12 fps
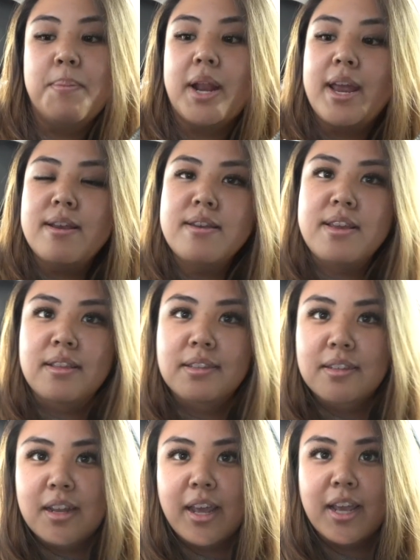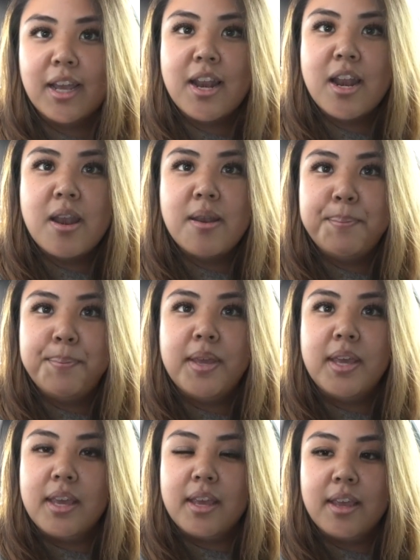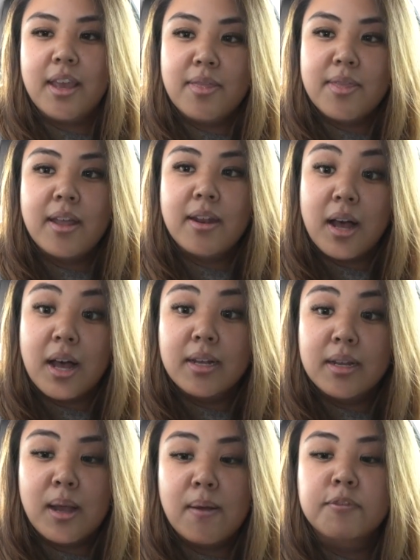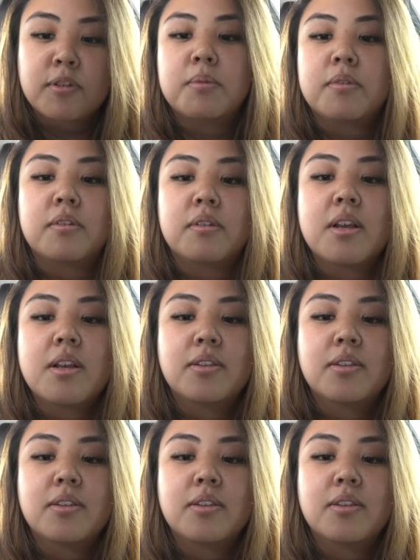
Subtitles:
But I need to like be in that uncomfortable